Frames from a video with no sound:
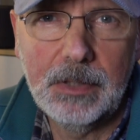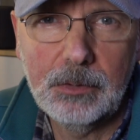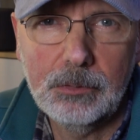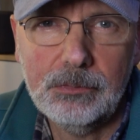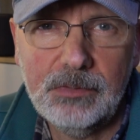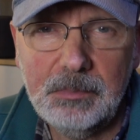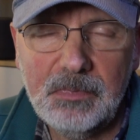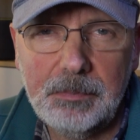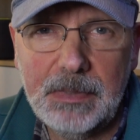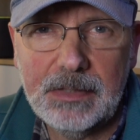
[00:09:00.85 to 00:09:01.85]
It all seems
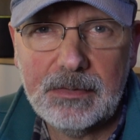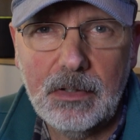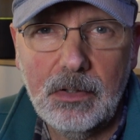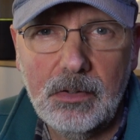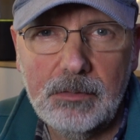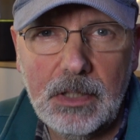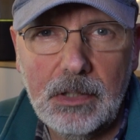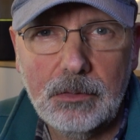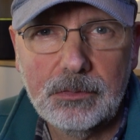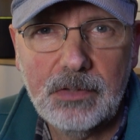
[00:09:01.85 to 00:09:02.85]
a bit of a
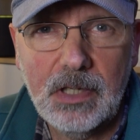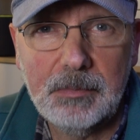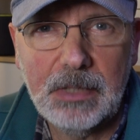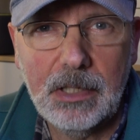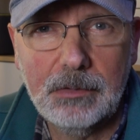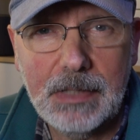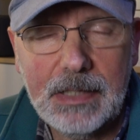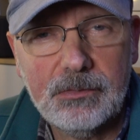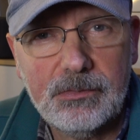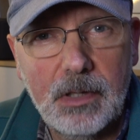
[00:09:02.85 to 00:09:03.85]
long time ago
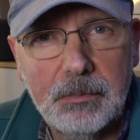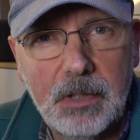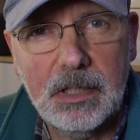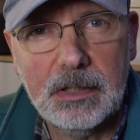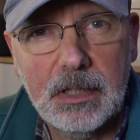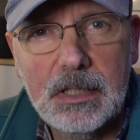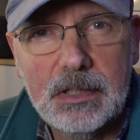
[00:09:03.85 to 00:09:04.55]
now, so I'm to